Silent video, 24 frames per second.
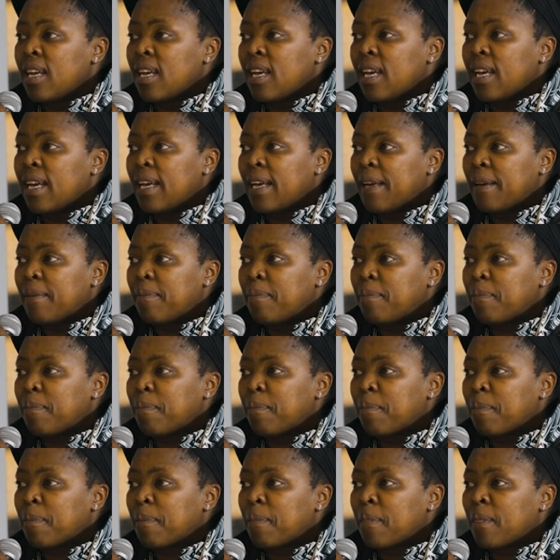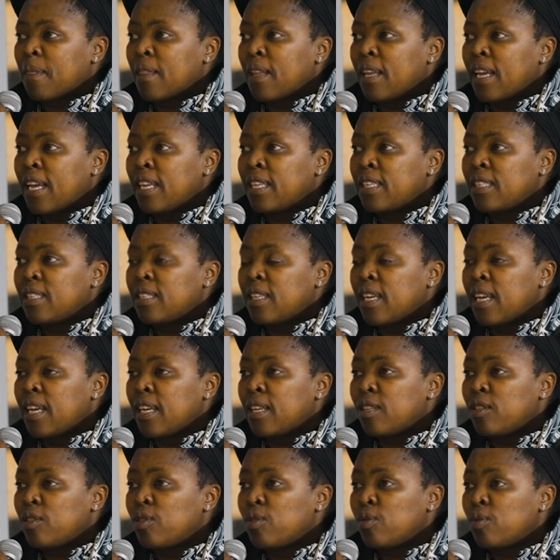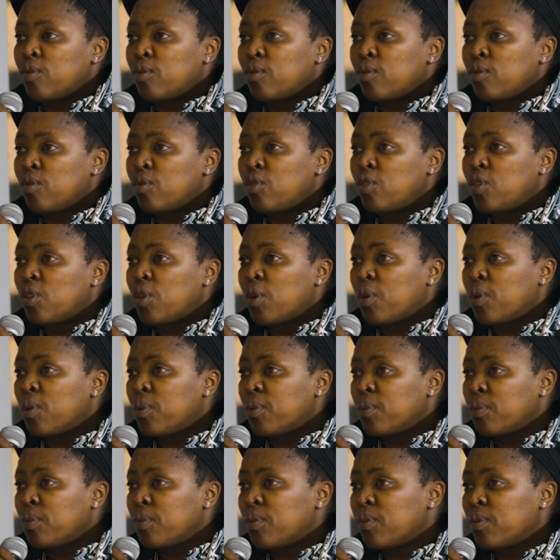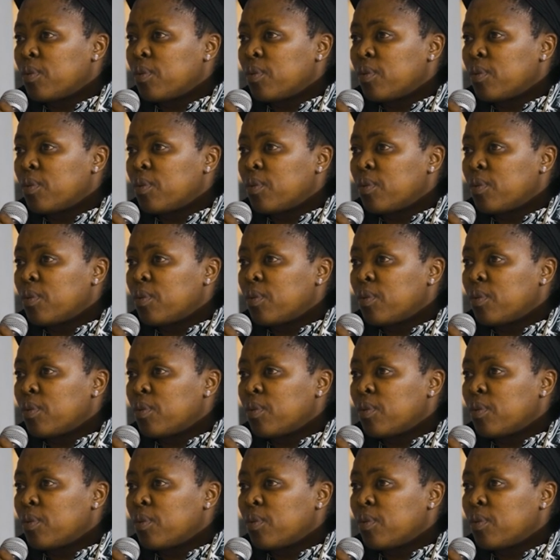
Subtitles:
And to Joe